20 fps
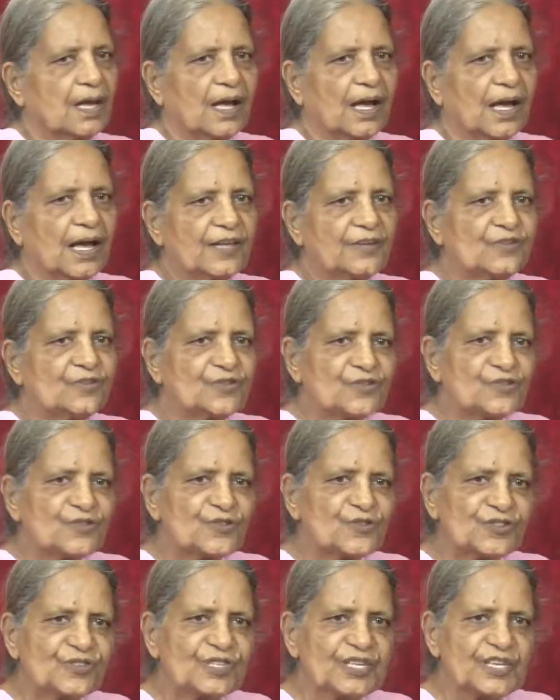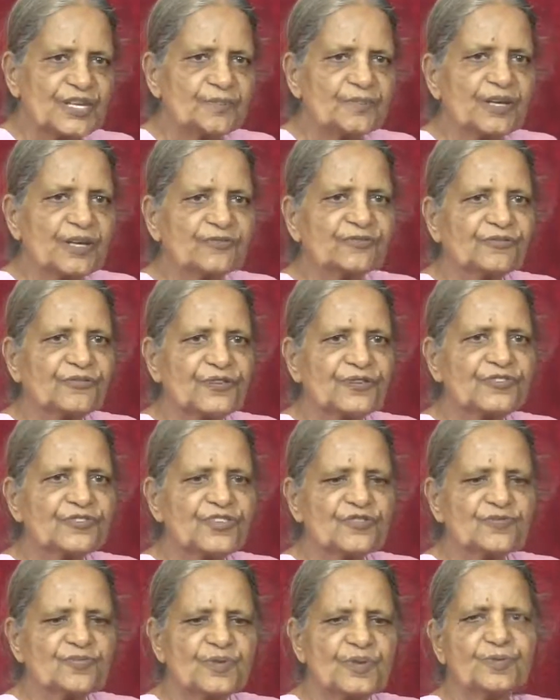I used to see my
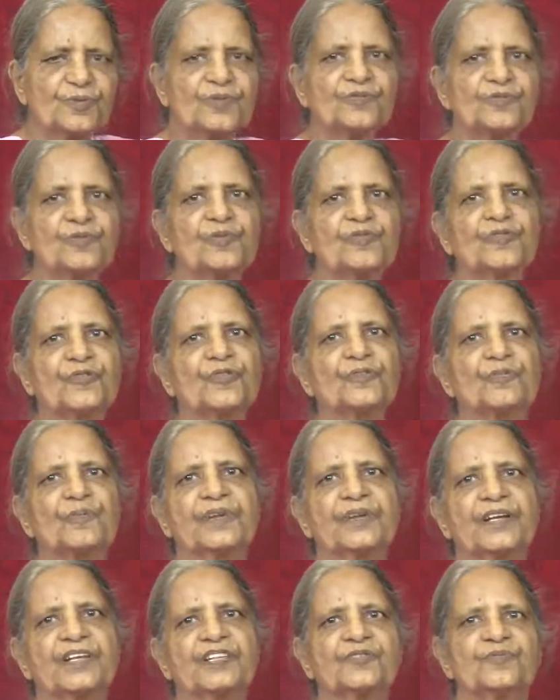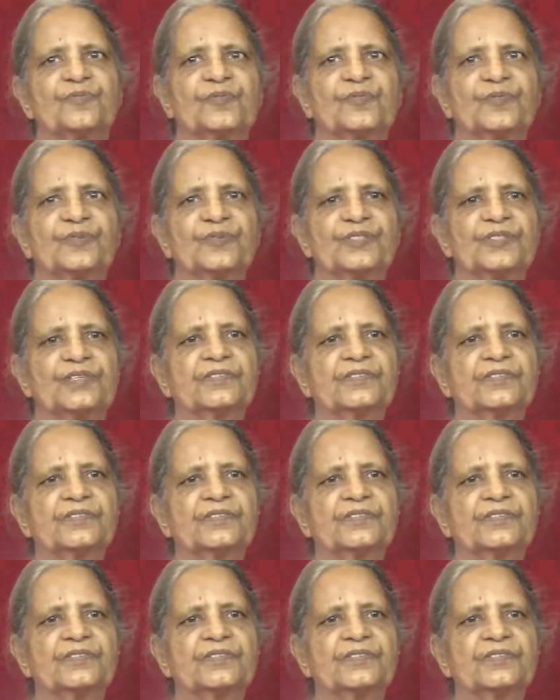questions papers before my eyes before the